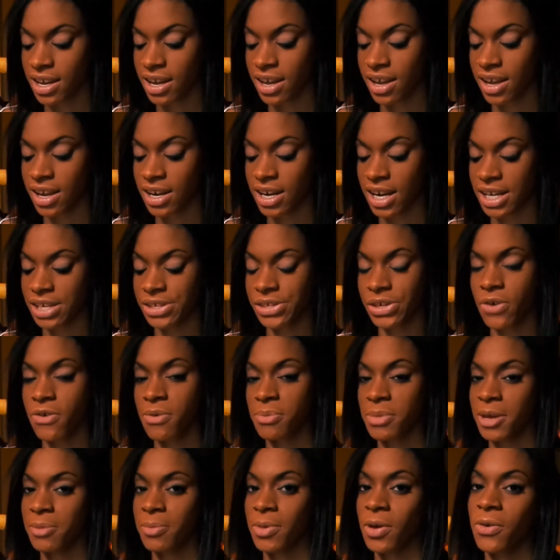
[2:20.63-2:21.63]
And I don't
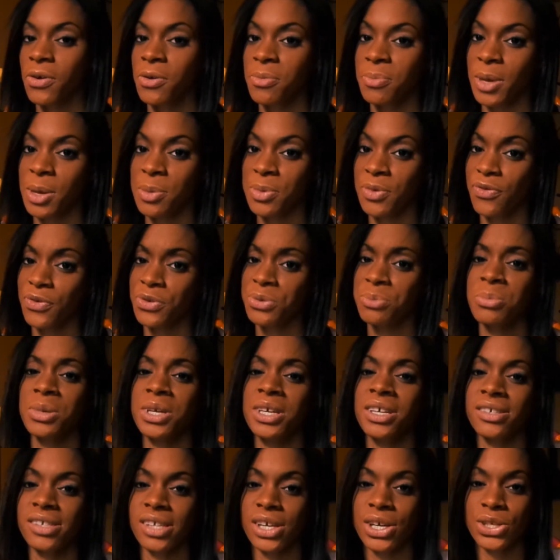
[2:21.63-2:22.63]
make my own baby food
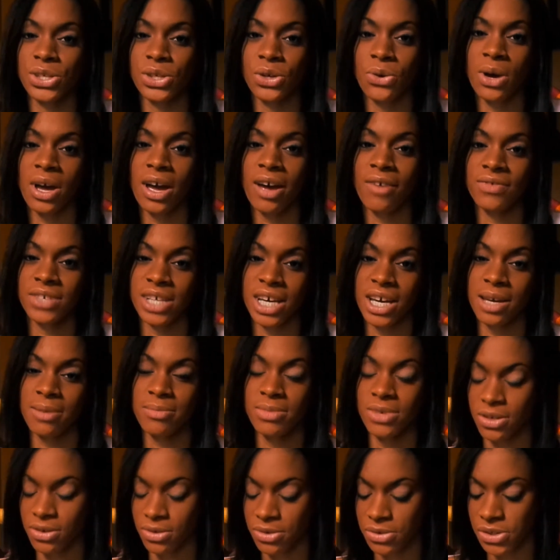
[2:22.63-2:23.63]
because I don't have time
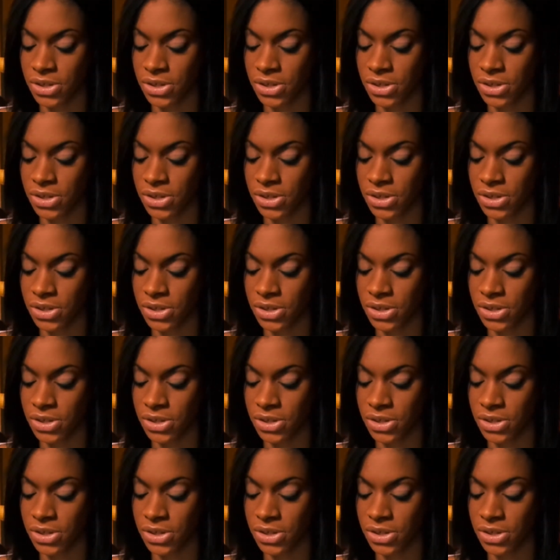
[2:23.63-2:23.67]
to,